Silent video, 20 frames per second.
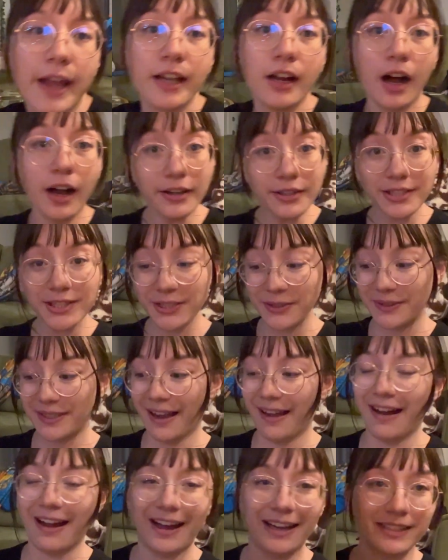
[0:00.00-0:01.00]
also
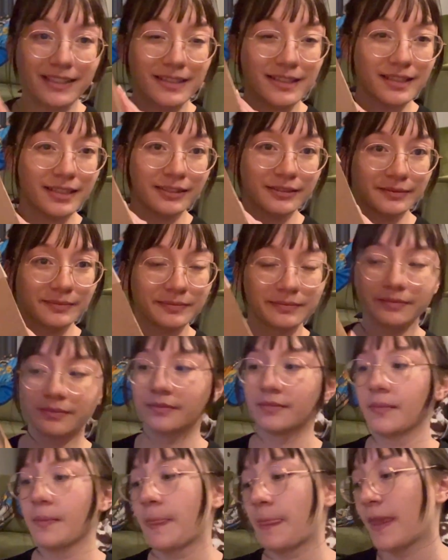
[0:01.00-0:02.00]
got
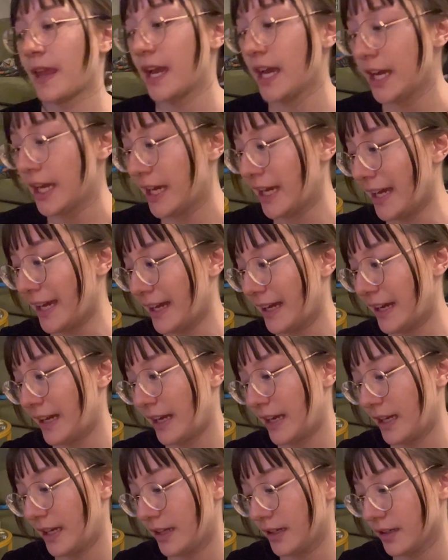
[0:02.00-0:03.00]

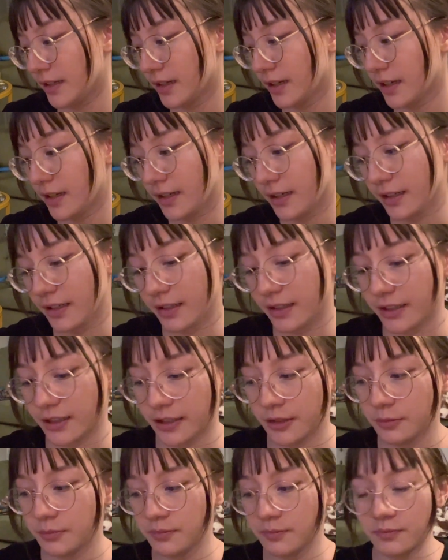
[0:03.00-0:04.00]
a
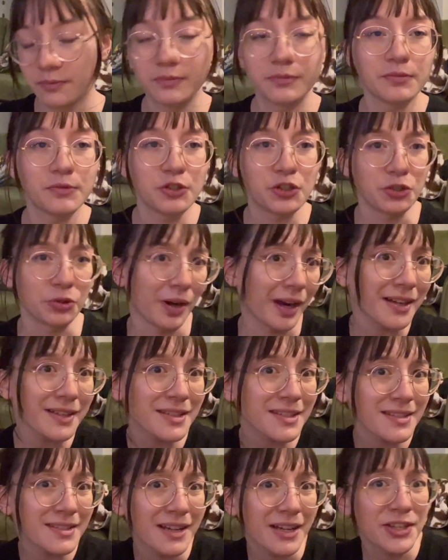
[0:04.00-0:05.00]

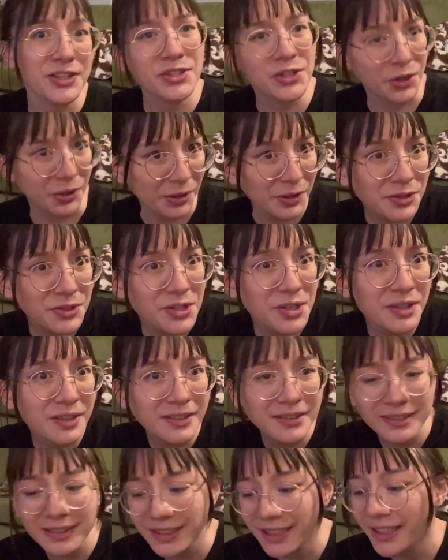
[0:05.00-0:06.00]
dress, a skirt.
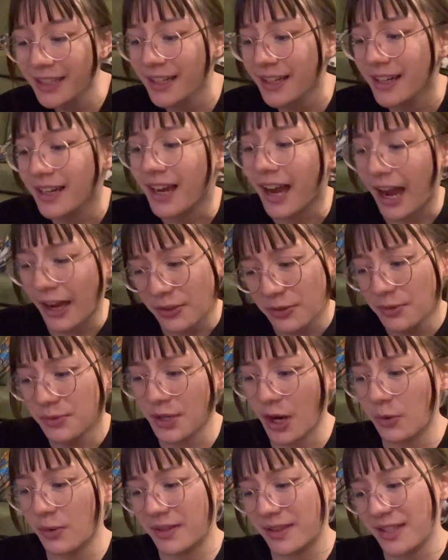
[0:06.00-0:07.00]
I don't
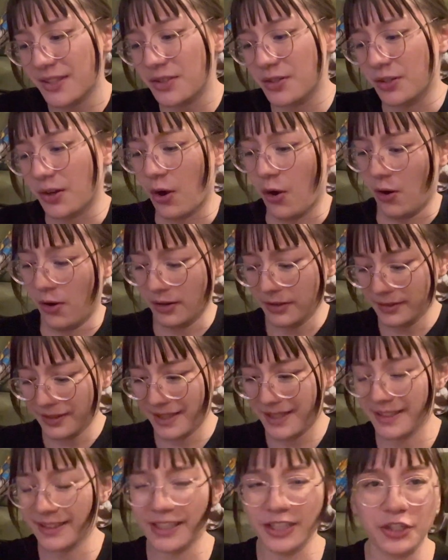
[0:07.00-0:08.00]
know what these are called.
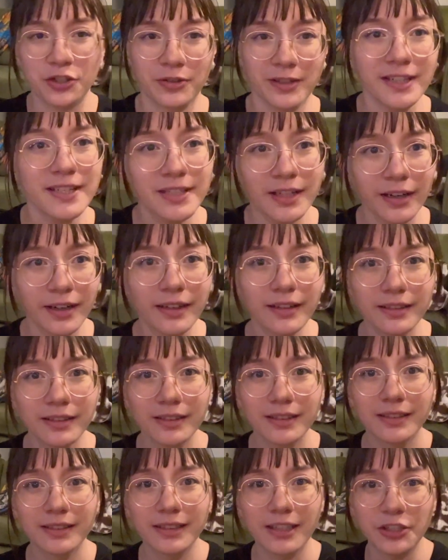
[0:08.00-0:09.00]
Is it like a tree skirt?
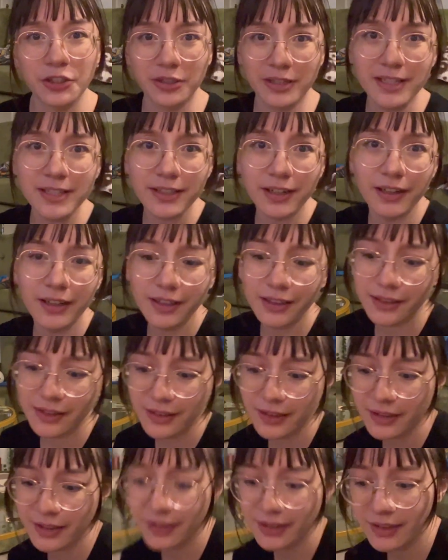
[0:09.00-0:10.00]
A tree skirt?
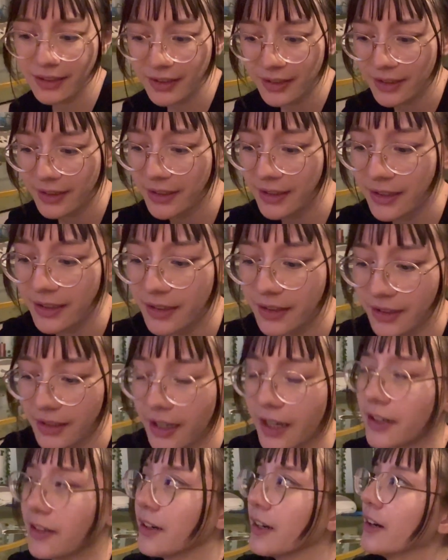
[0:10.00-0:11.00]
I
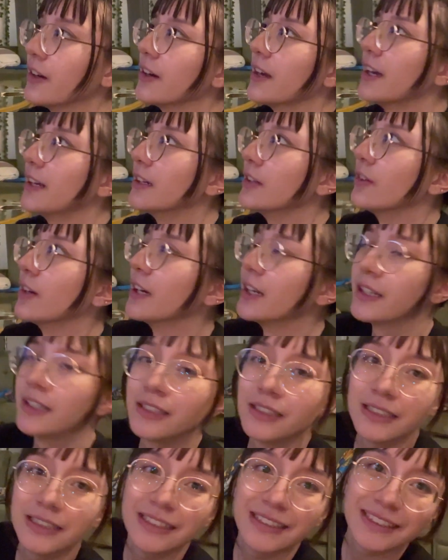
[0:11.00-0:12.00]
don't know. Anyway,
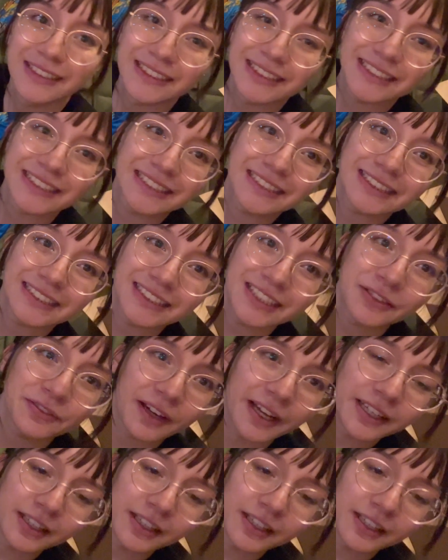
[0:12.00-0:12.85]
if I